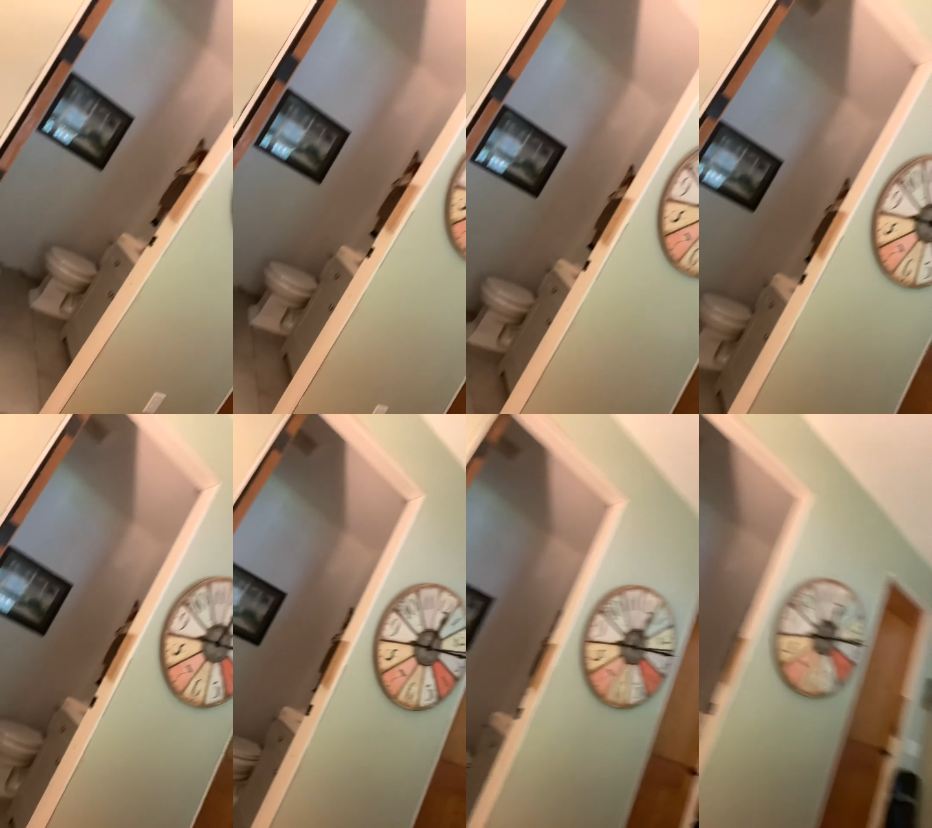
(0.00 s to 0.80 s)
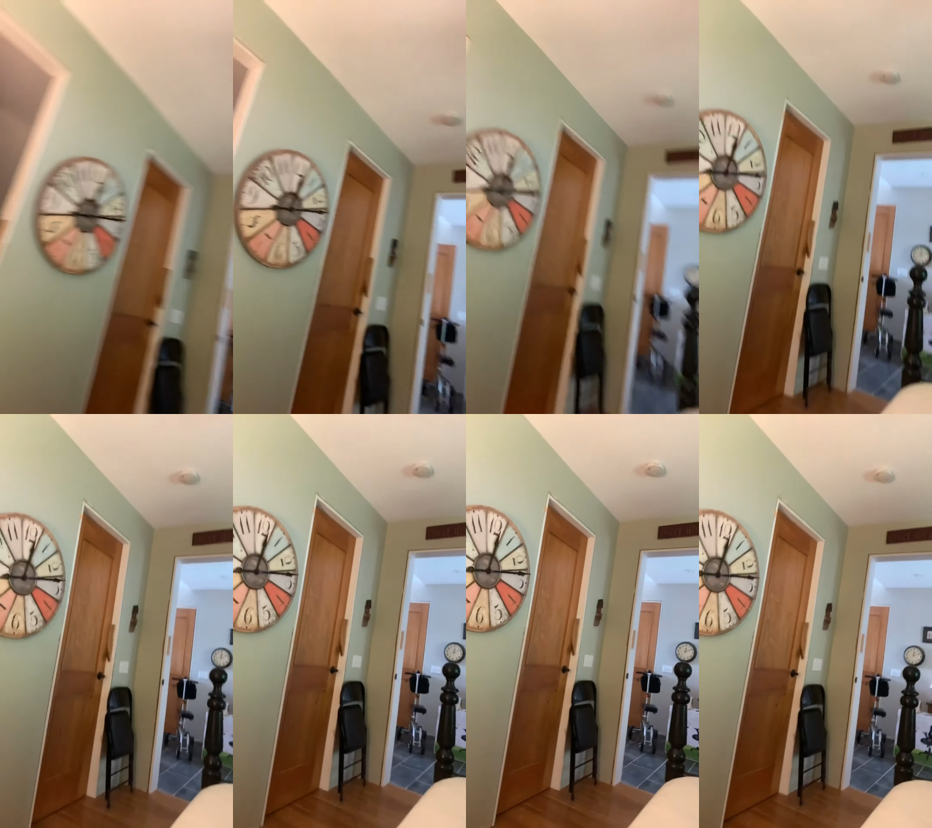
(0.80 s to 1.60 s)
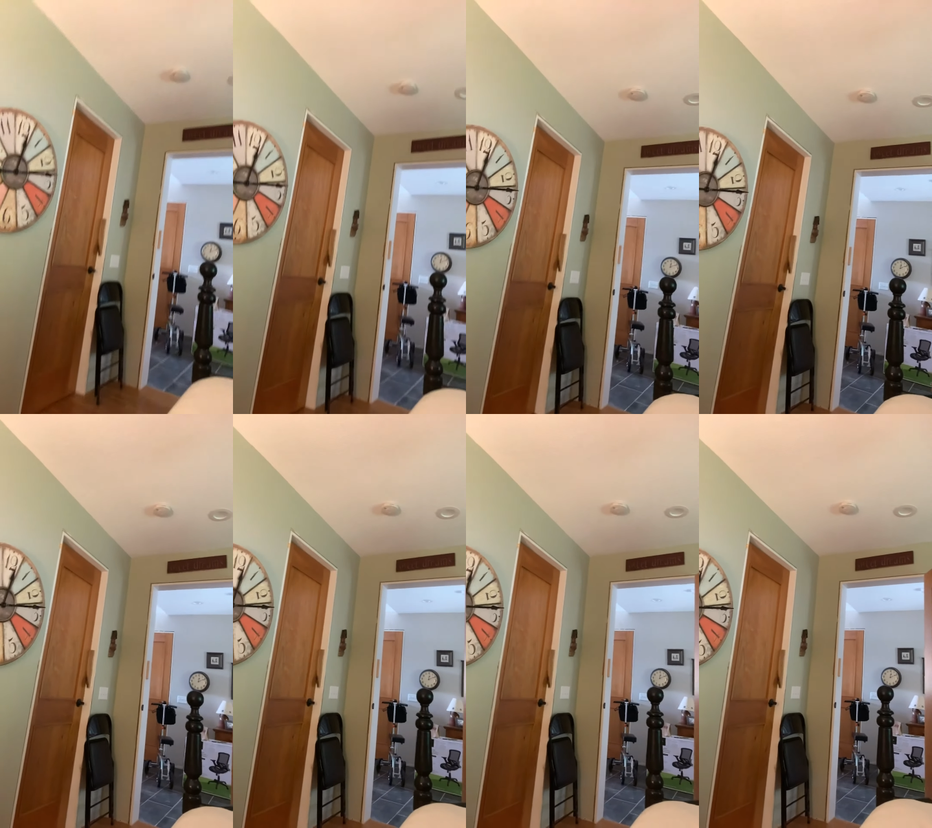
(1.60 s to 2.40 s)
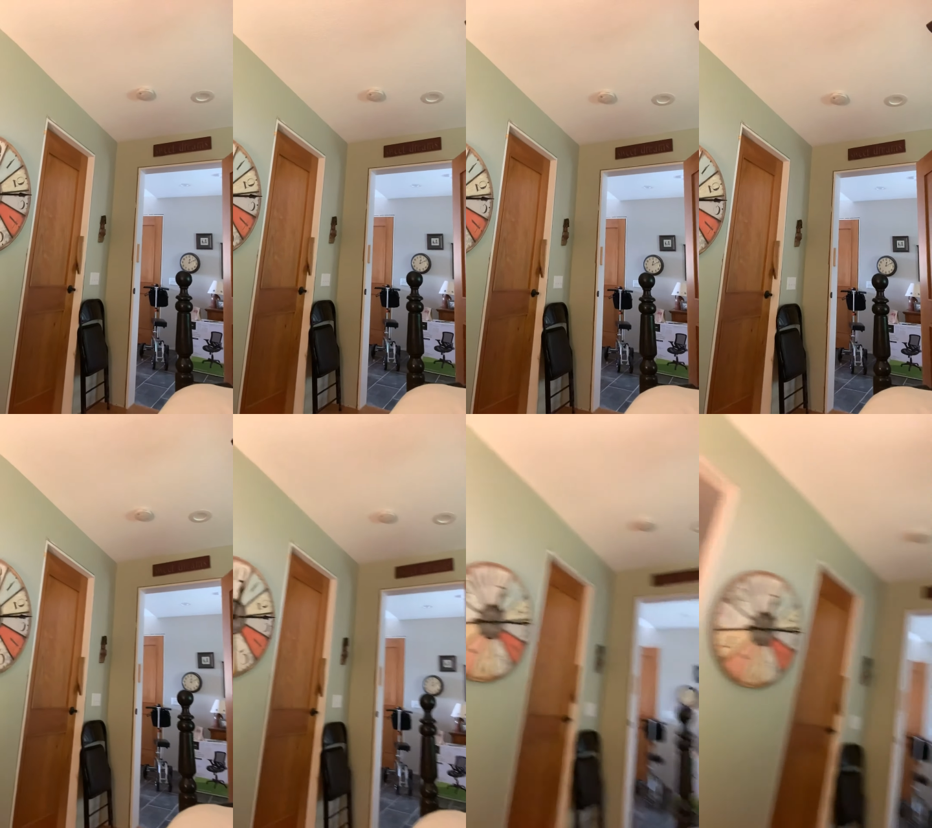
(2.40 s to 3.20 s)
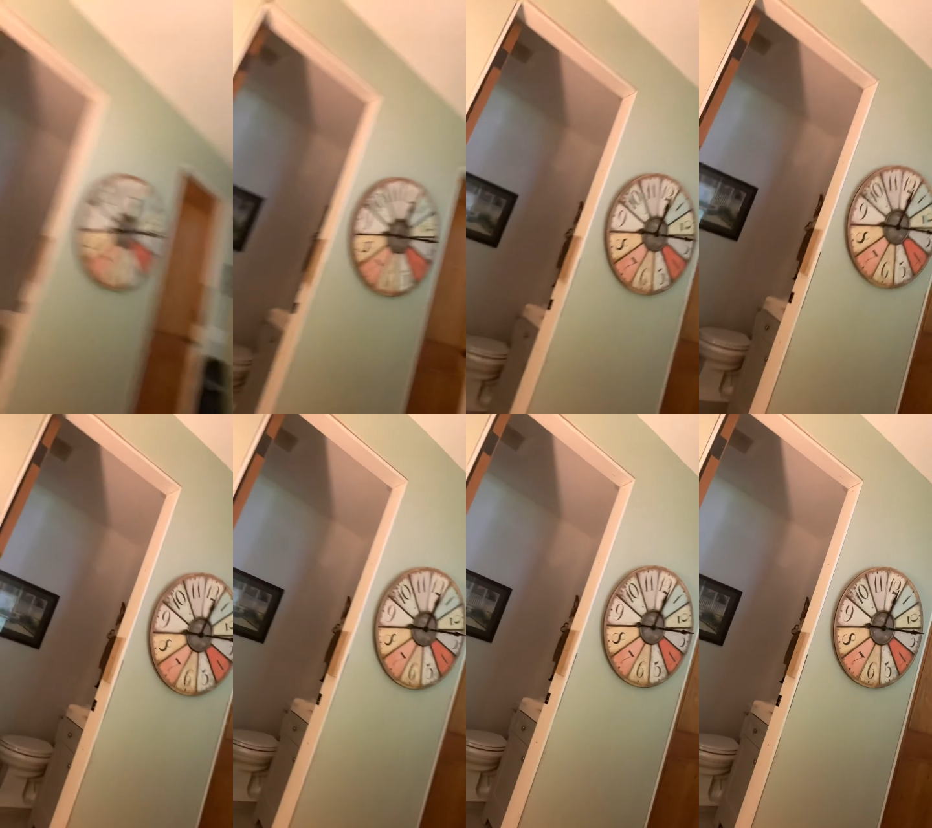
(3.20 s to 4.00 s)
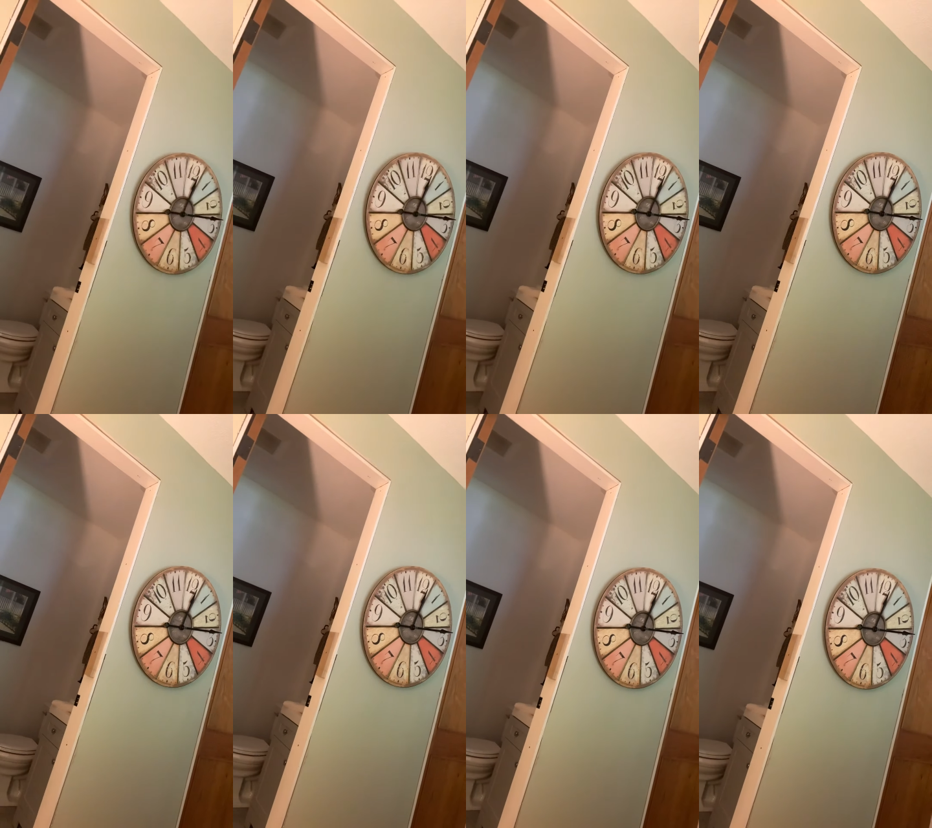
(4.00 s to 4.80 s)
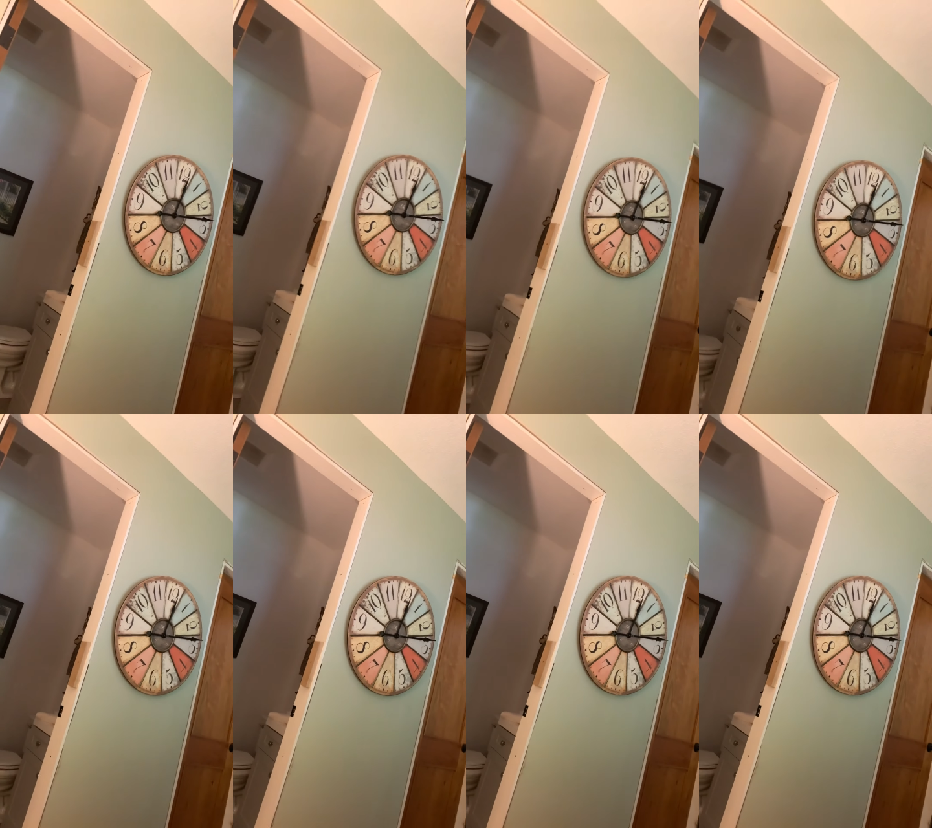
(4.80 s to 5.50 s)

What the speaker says: Nobody's mouth can be seen.